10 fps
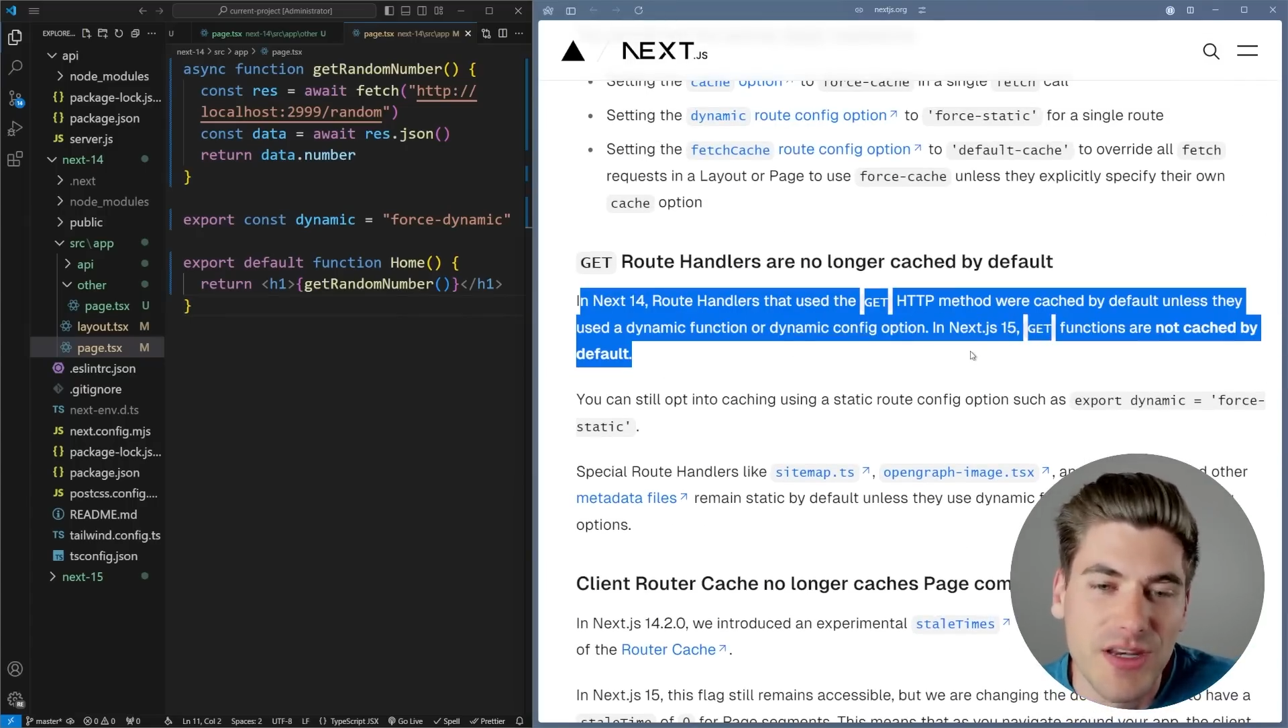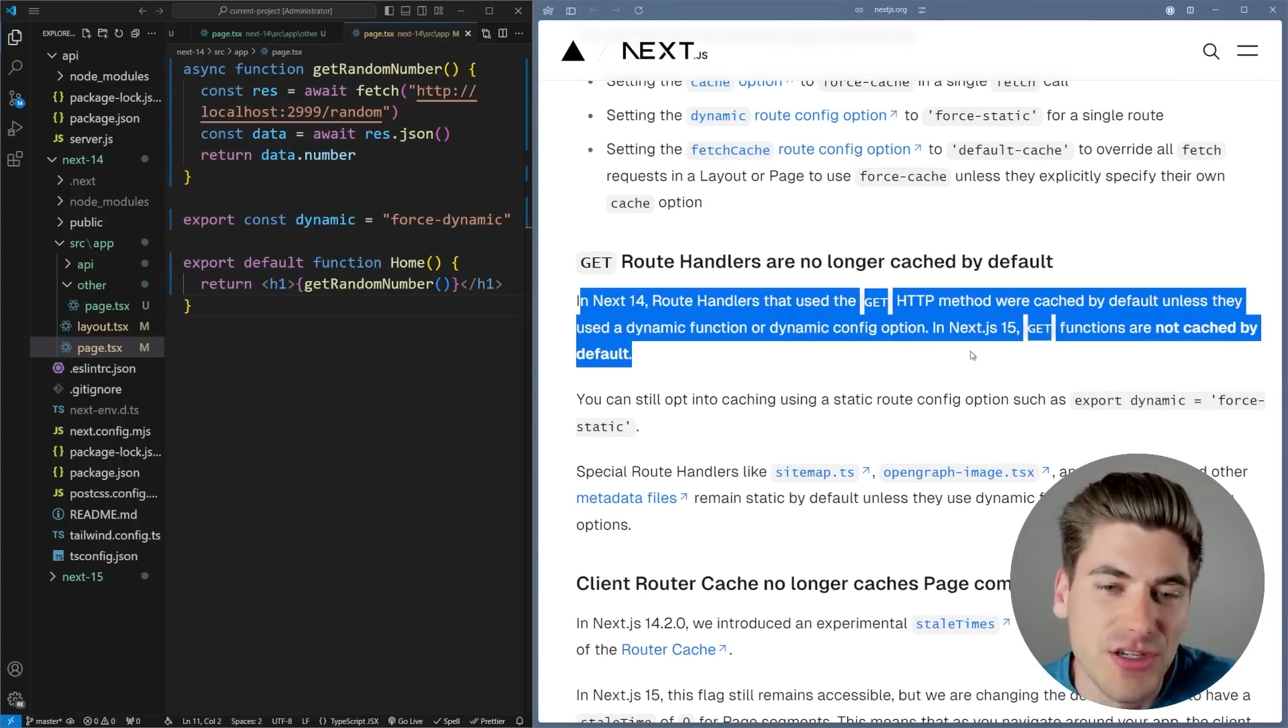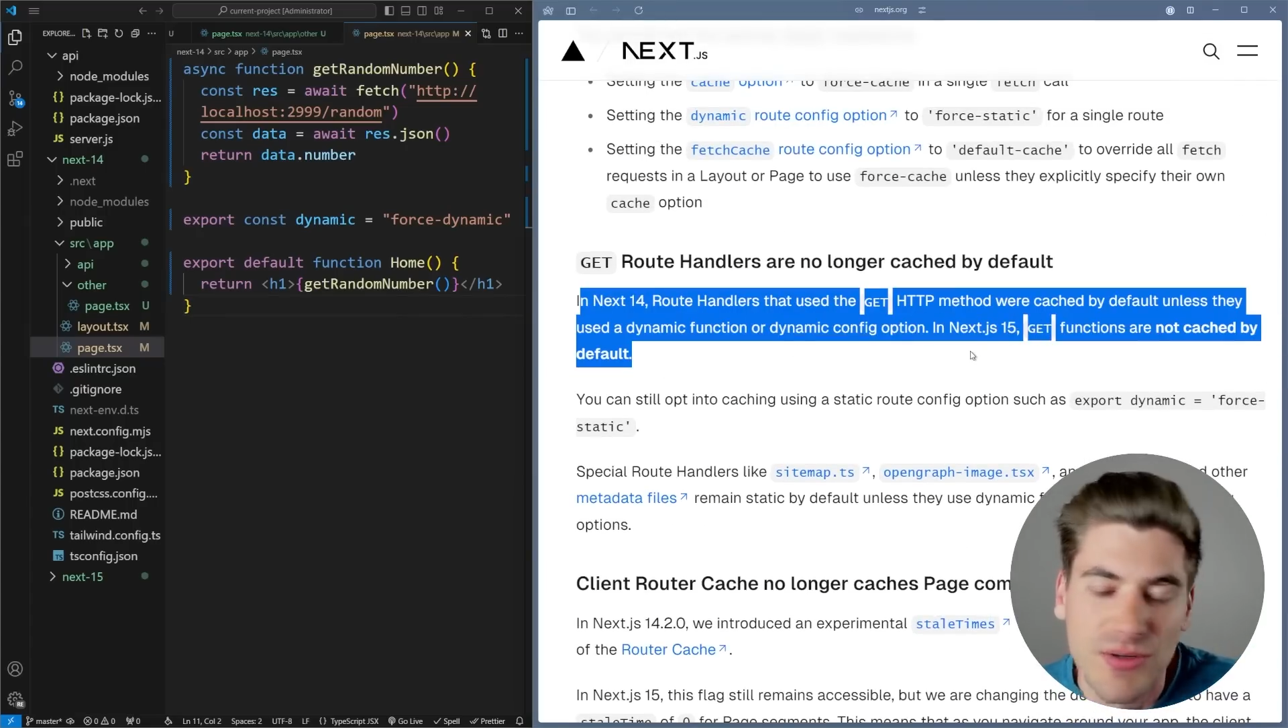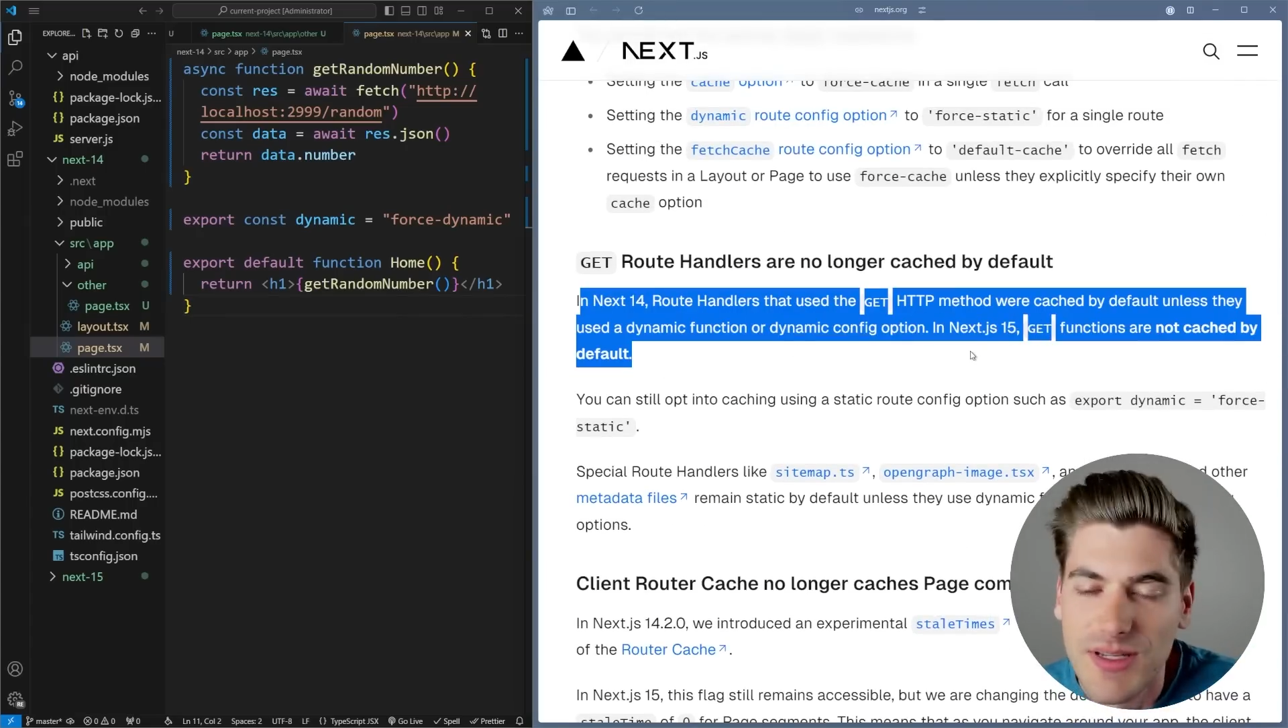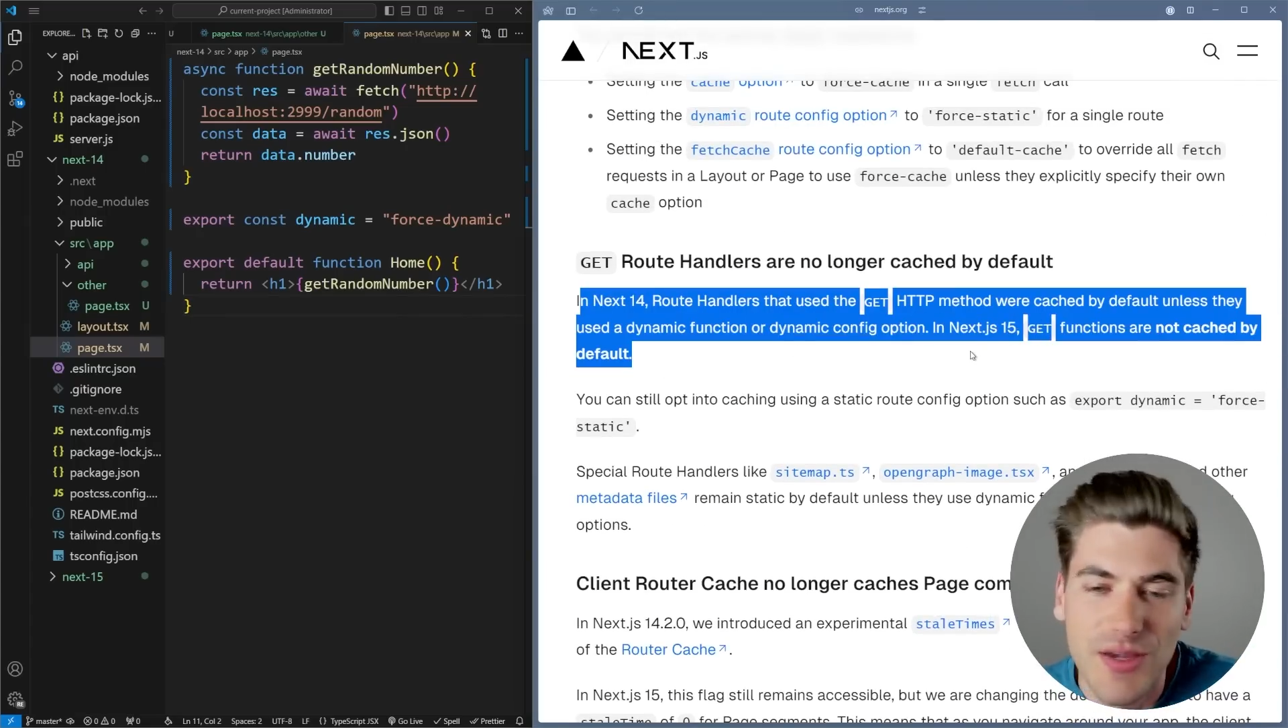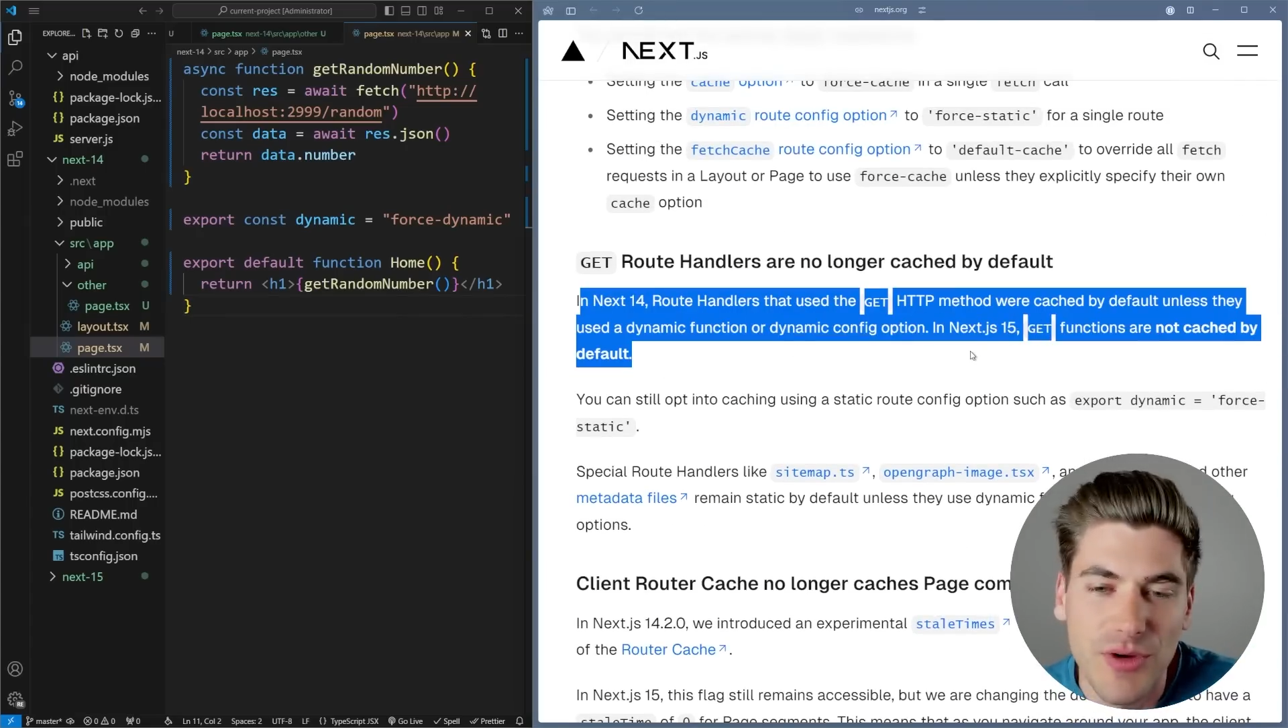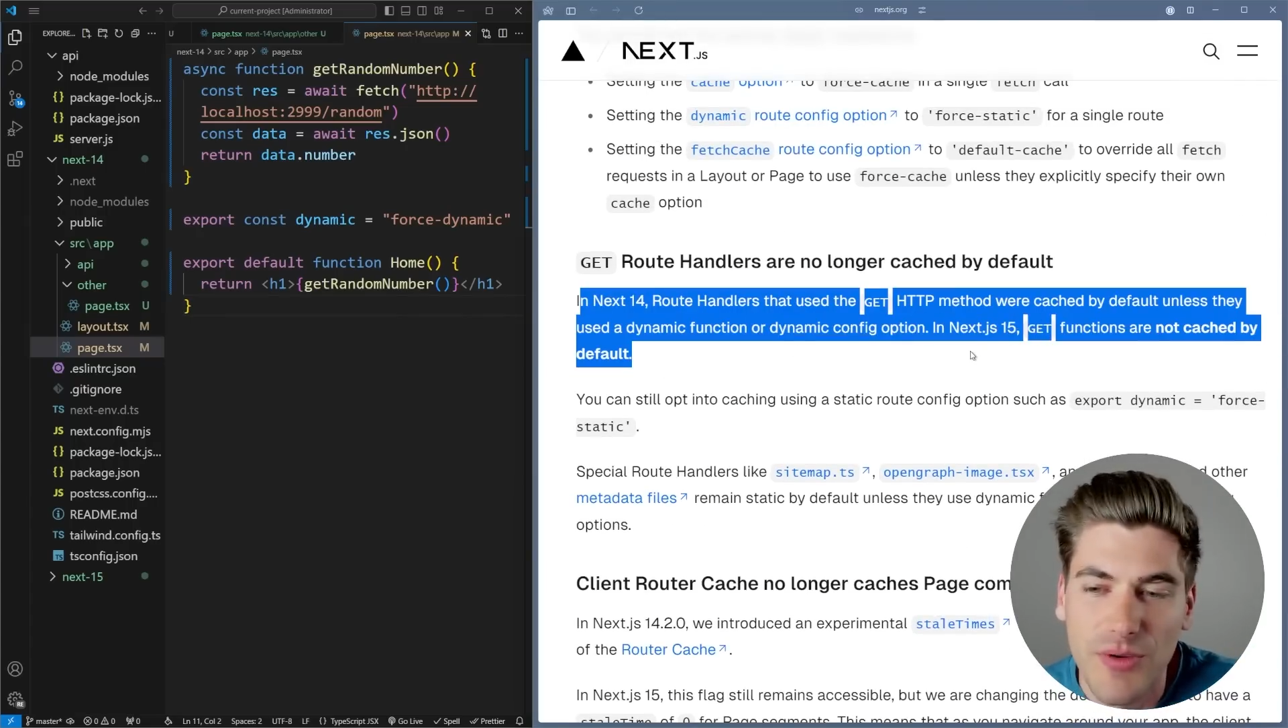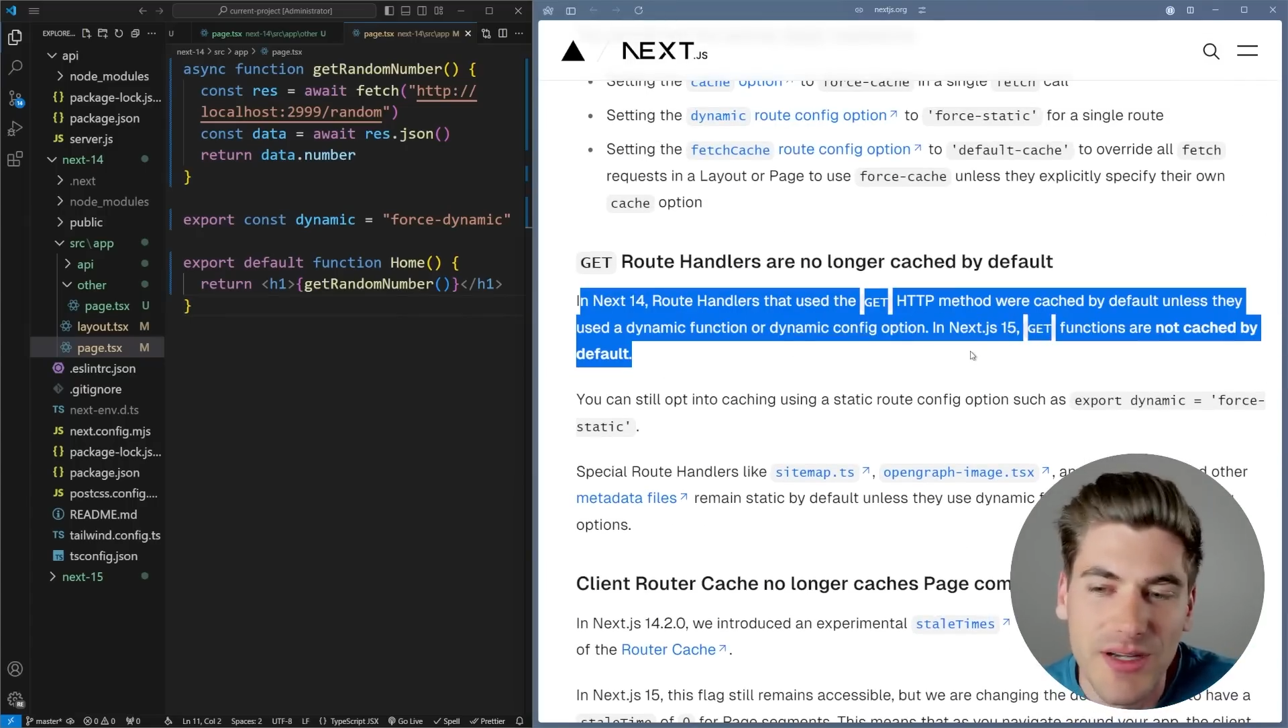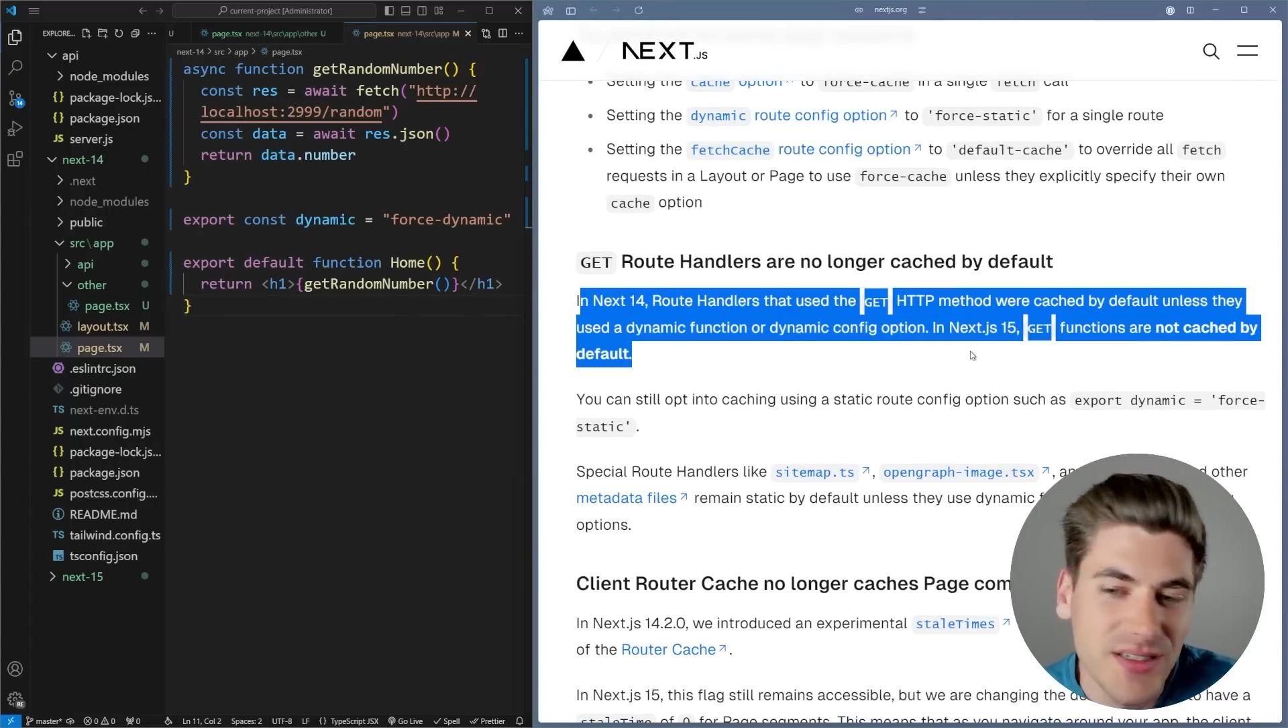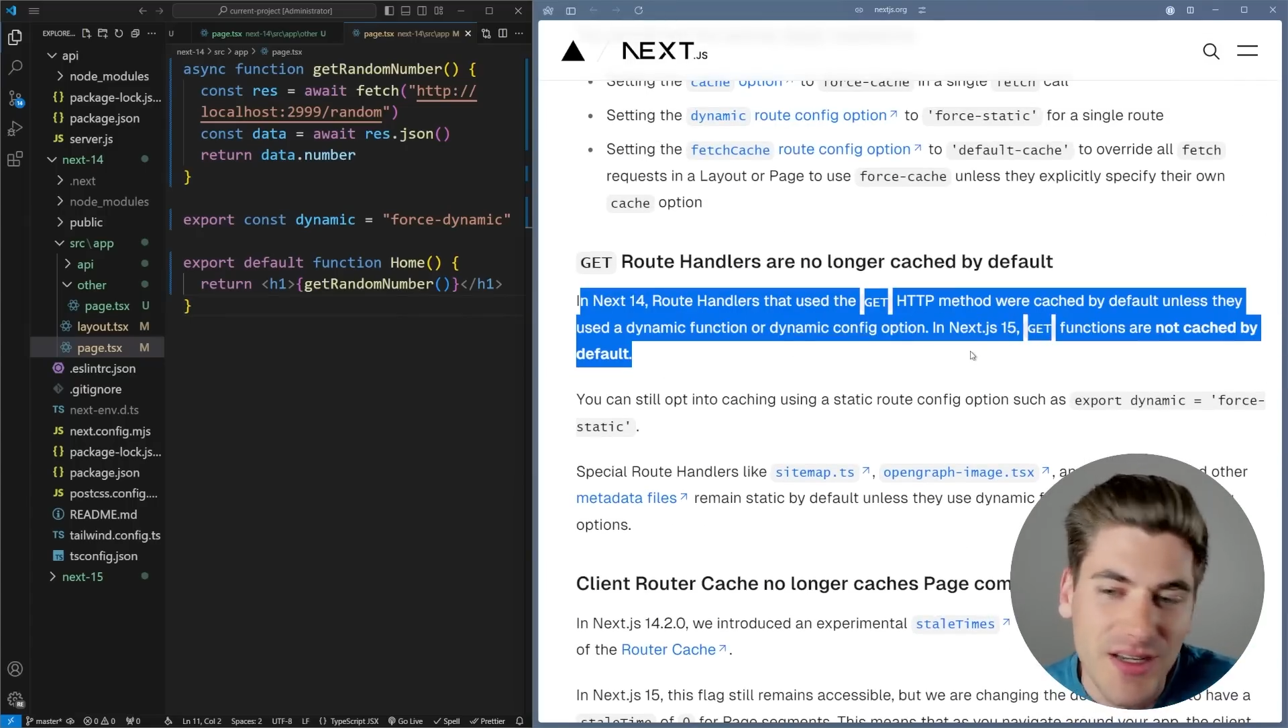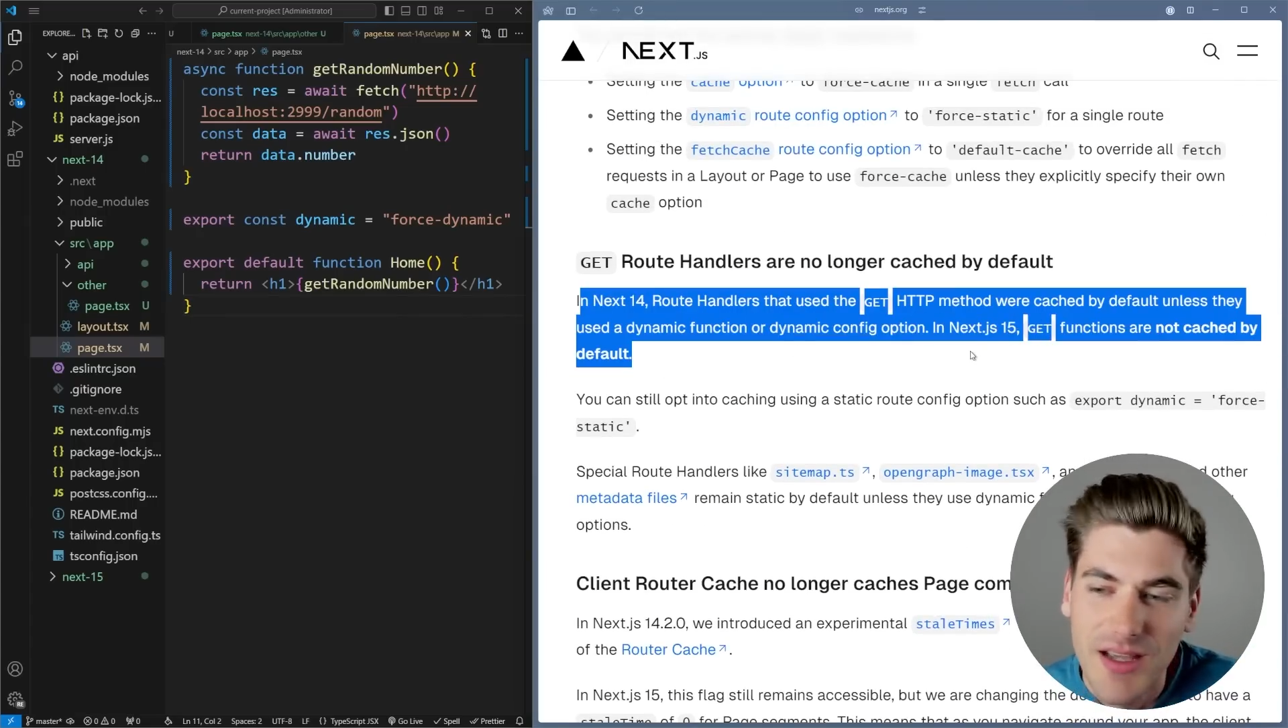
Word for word: do GET request,